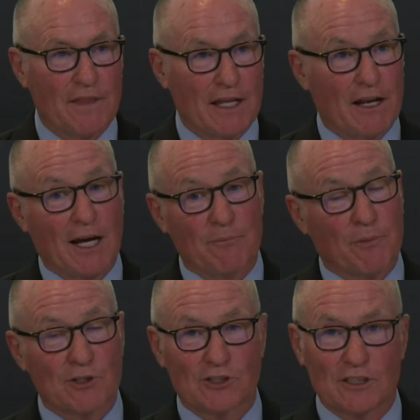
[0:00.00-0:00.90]
that I'm
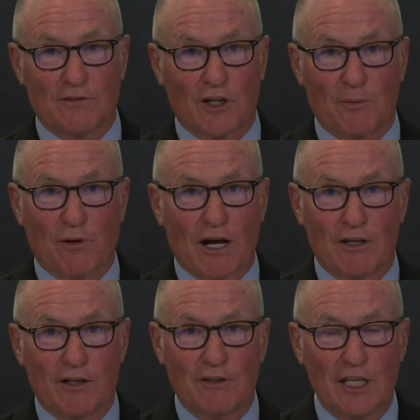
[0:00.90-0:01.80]
personally very
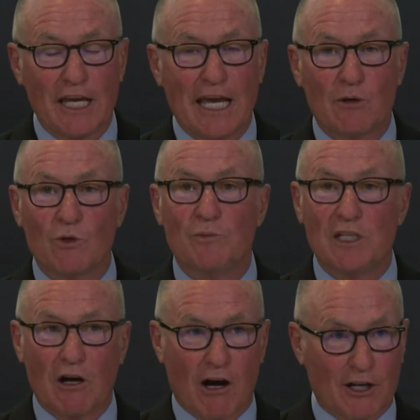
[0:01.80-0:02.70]
proud of and would
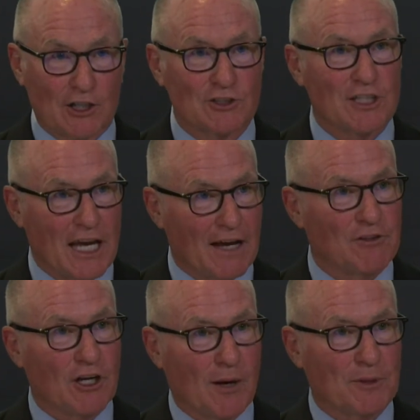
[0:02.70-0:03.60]
be honored to have
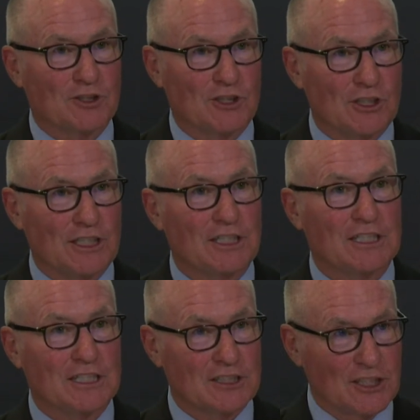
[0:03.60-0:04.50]
the opportunity
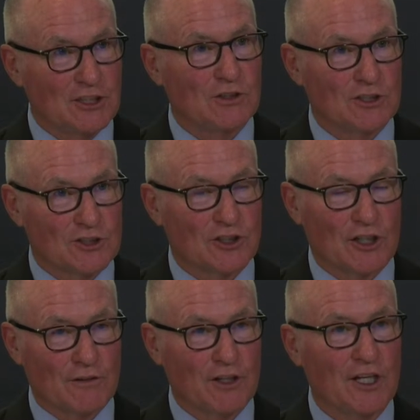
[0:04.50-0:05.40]
to continue to
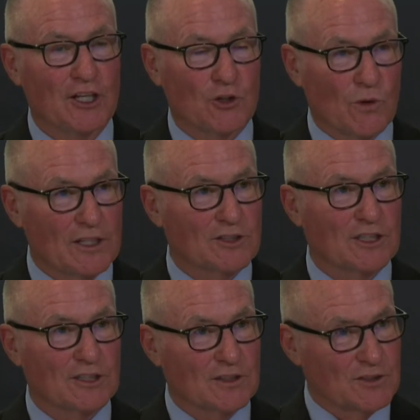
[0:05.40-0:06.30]
serve the
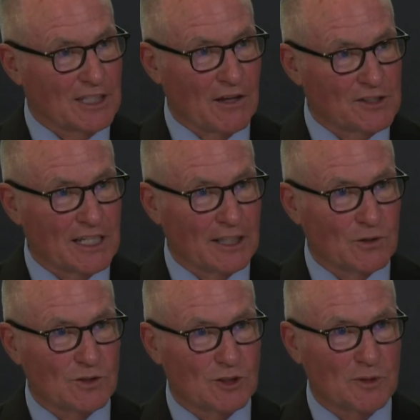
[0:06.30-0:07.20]
residents of South San
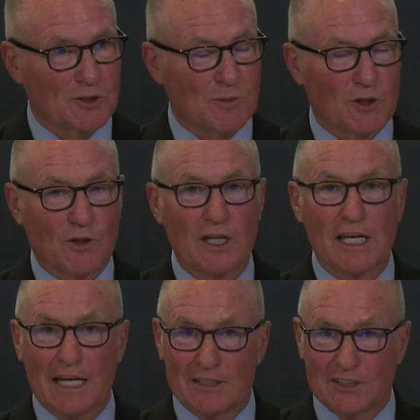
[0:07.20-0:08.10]
Luis Obispo
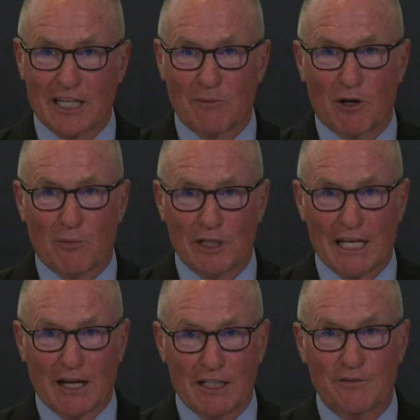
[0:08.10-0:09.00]
and Santa Barbara
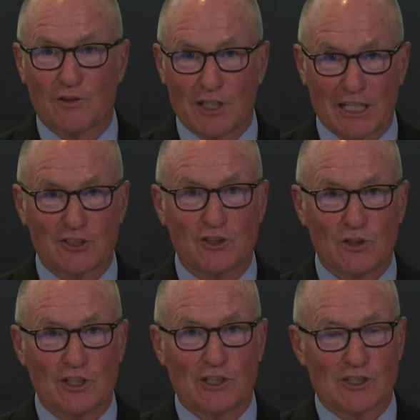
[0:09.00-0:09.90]
County for the next 2
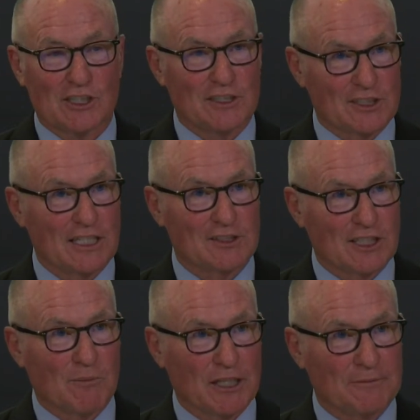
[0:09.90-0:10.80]
years in the State
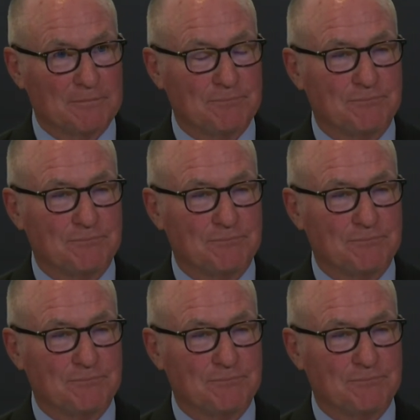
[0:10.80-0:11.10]
Assembly.